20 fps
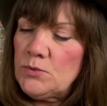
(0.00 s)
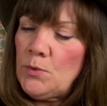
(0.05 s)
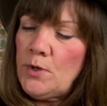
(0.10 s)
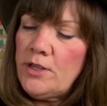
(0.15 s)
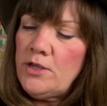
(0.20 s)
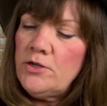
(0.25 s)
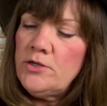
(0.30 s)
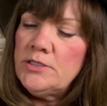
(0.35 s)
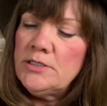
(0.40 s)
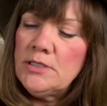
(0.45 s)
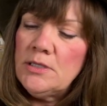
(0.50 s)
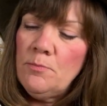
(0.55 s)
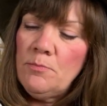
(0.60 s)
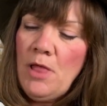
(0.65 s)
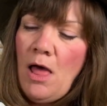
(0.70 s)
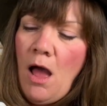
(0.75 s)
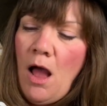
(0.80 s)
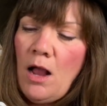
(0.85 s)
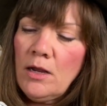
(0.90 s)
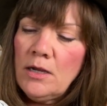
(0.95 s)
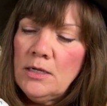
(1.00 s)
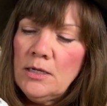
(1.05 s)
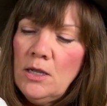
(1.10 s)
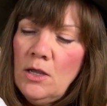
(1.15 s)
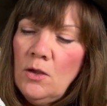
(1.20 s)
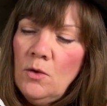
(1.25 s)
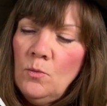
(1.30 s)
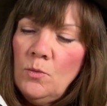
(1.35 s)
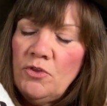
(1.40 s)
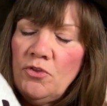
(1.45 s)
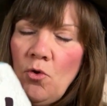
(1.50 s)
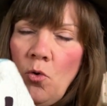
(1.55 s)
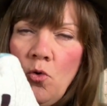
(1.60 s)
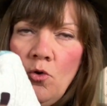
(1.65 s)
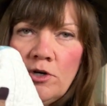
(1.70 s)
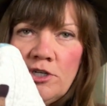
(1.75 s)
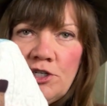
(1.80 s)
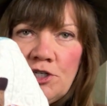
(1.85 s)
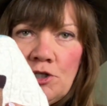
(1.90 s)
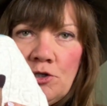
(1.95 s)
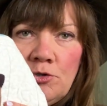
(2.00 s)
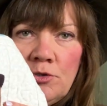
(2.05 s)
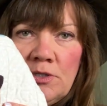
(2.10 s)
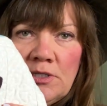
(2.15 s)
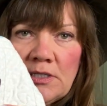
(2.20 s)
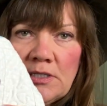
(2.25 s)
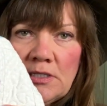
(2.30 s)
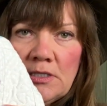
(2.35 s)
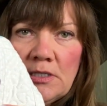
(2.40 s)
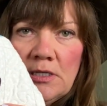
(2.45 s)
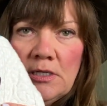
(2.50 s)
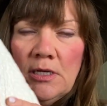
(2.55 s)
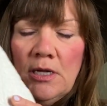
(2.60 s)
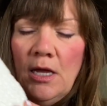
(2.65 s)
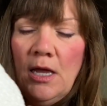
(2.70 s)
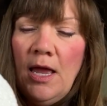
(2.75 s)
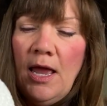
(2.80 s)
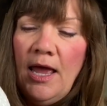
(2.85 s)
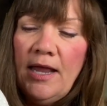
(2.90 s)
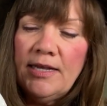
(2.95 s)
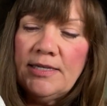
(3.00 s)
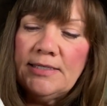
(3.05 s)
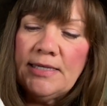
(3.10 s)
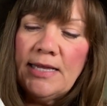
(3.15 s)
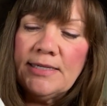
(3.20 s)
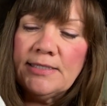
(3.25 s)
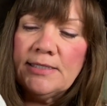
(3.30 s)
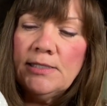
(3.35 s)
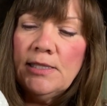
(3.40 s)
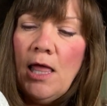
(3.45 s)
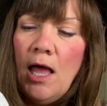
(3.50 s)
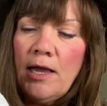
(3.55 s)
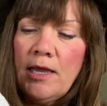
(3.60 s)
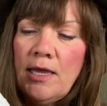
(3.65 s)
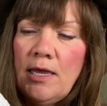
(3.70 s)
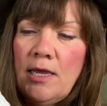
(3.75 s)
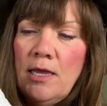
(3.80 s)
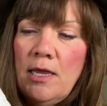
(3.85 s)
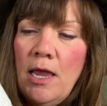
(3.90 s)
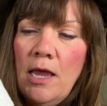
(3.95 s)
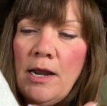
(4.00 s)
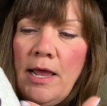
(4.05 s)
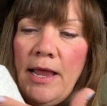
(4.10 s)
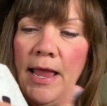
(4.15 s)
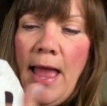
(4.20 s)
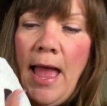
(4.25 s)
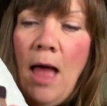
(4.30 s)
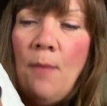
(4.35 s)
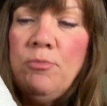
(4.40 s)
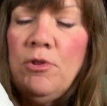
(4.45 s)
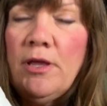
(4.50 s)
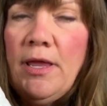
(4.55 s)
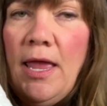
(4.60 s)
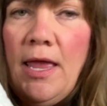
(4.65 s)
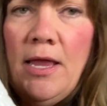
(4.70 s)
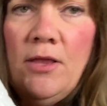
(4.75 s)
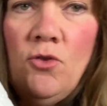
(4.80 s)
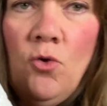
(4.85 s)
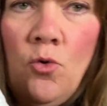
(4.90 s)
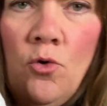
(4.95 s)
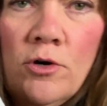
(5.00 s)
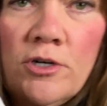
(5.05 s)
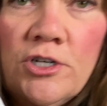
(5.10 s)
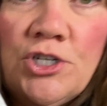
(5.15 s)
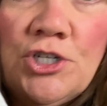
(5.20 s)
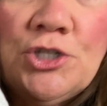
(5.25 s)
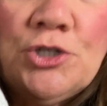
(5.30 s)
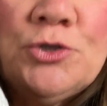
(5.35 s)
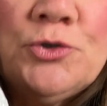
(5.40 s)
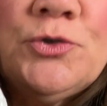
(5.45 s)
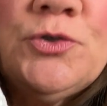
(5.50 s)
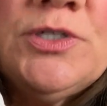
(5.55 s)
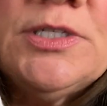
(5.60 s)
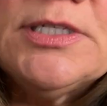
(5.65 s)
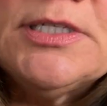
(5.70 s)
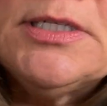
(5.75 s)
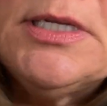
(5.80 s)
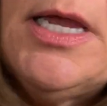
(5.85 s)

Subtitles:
one, I used the block with the horseshoes, and it says Lucky, and I appliqued the horseshoes,